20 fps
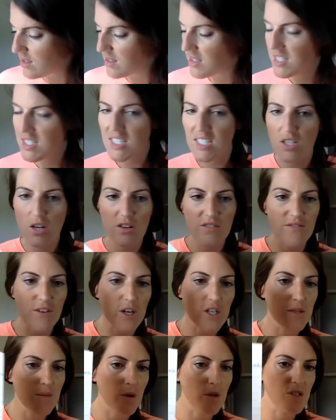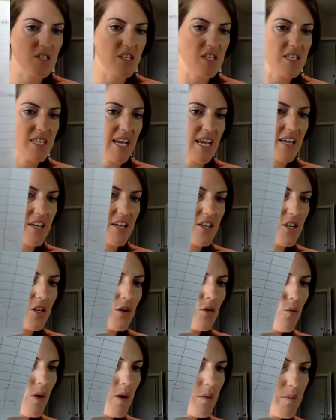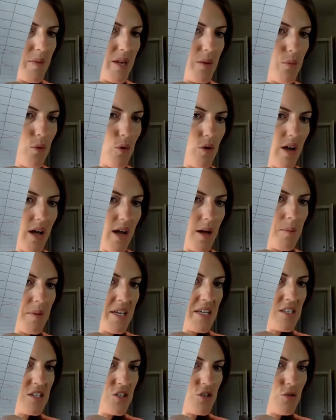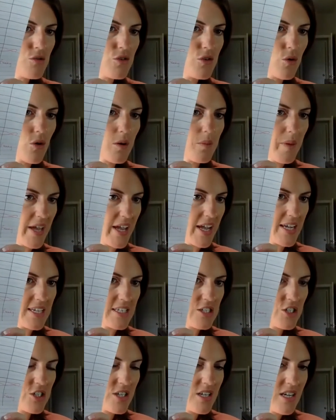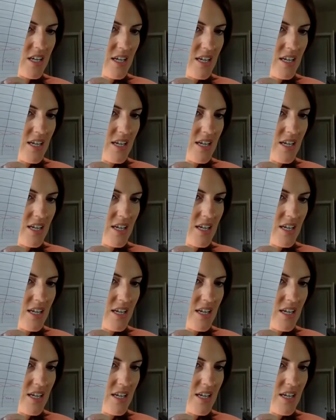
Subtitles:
This is our first post of the day. You want people coming to your page